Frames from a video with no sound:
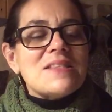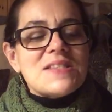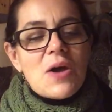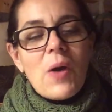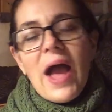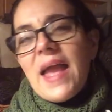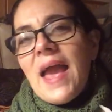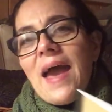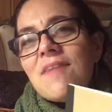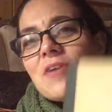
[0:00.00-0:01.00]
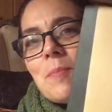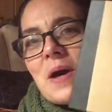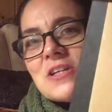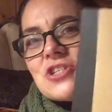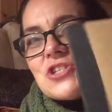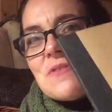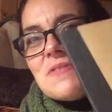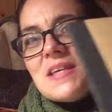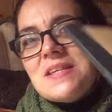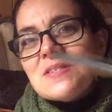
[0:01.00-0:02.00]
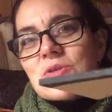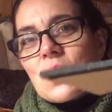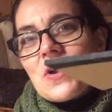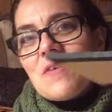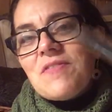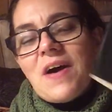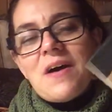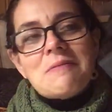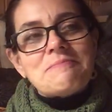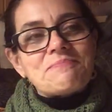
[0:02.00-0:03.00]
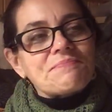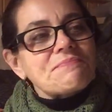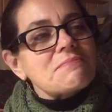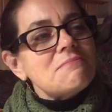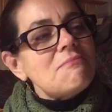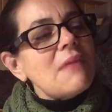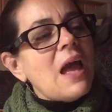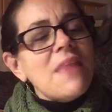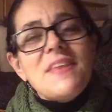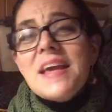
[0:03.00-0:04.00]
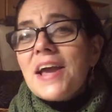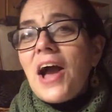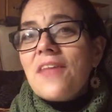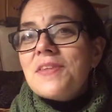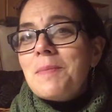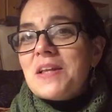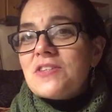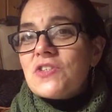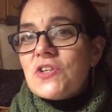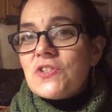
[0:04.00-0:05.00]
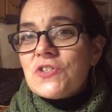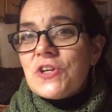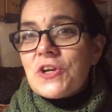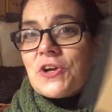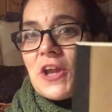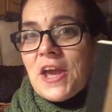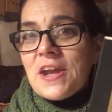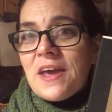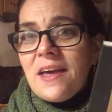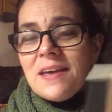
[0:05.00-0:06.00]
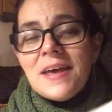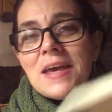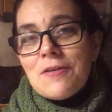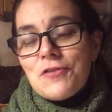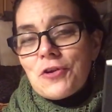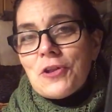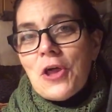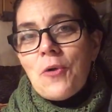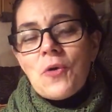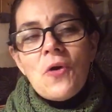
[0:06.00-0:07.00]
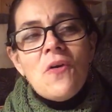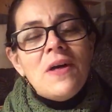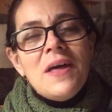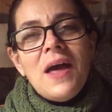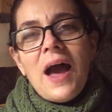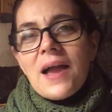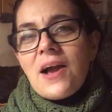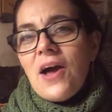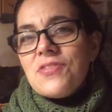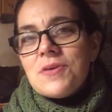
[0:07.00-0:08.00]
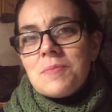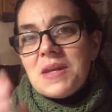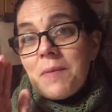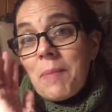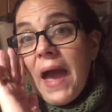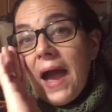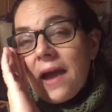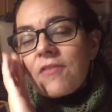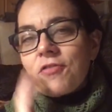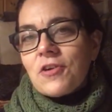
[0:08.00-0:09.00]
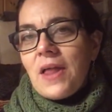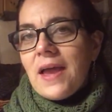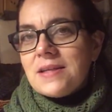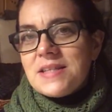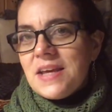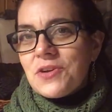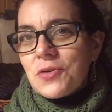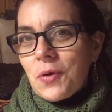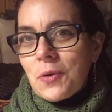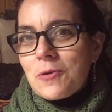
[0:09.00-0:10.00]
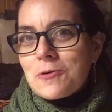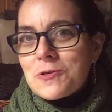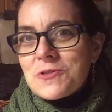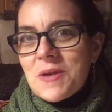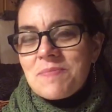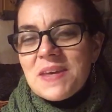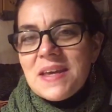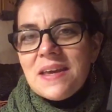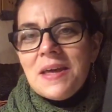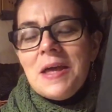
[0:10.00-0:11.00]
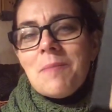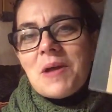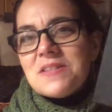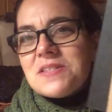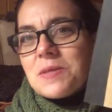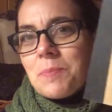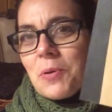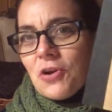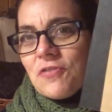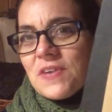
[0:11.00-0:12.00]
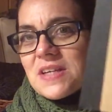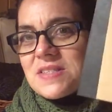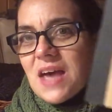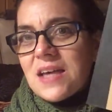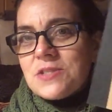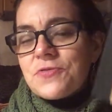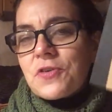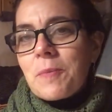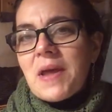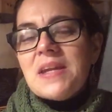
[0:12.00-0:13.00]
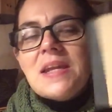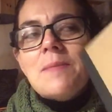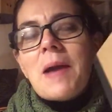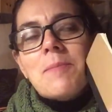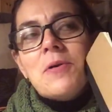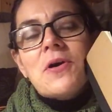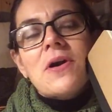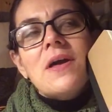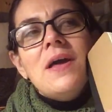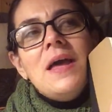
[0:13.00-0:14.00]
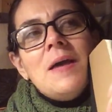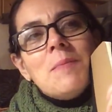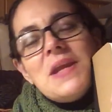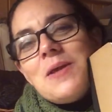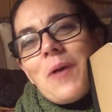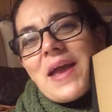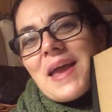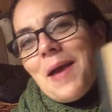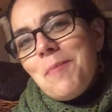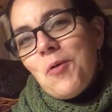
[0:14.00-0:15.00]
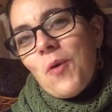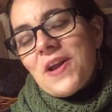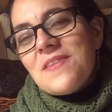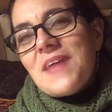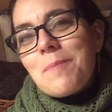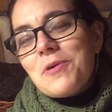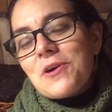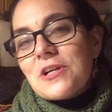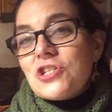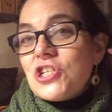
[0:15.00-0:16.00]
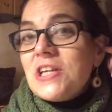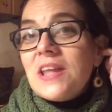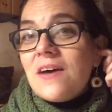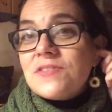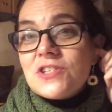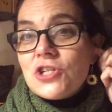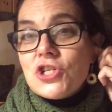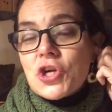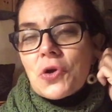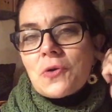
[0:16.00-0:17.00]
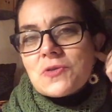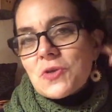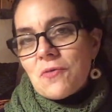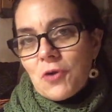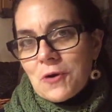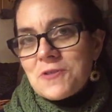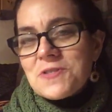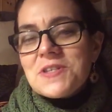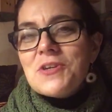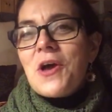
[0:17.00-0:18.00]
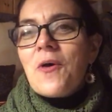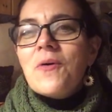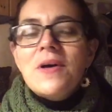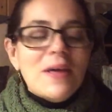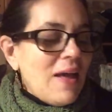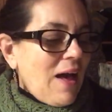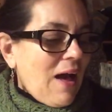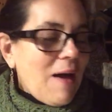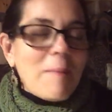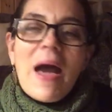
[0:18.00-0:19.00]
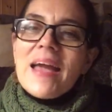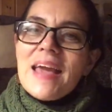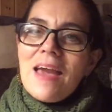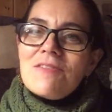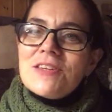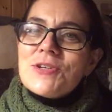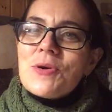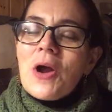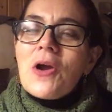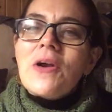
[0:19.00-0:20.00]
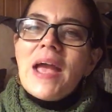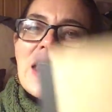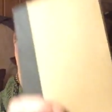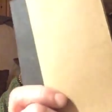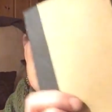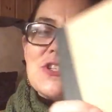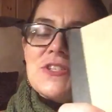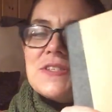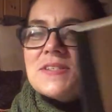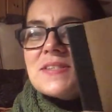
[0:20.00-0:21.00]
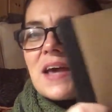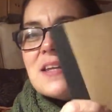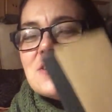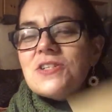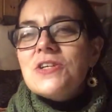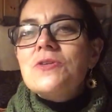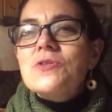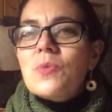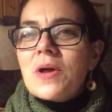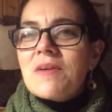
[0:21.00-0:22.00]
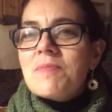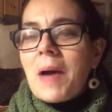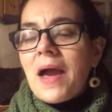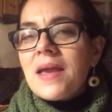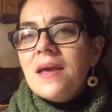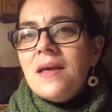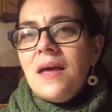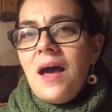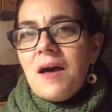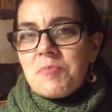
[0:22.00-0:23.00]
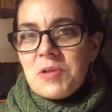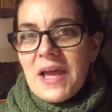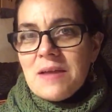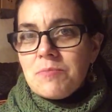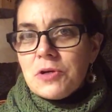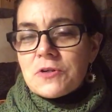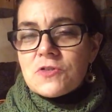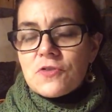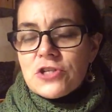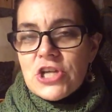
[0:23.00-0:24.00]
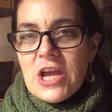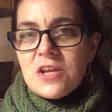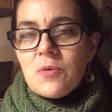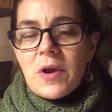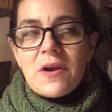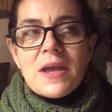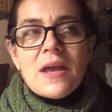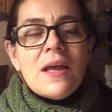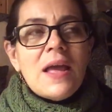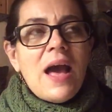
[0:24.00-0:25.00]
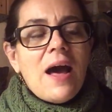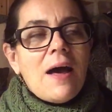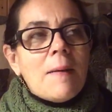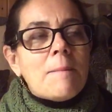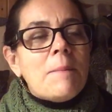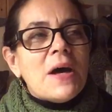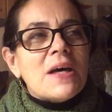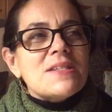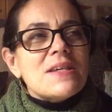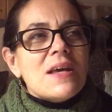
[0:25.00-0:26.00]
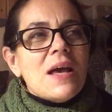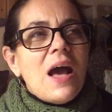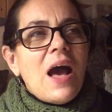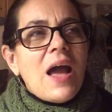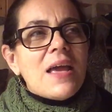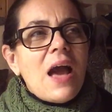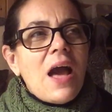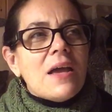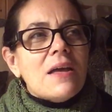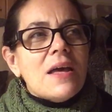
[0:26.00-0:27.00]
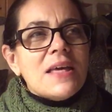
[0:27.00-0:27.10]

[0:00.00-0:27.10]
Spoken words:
so I have a bunch of these sort of I think I got them at Sustanegrena. If you're local, I got them in a pack for like 10 kroners or something. But it's the perfect size for my knitting bag book. But anyway, Emma wanted that book, and she loves to journal. So, of course, I gave it to her. And I just decided to use one of my plain books for January. But I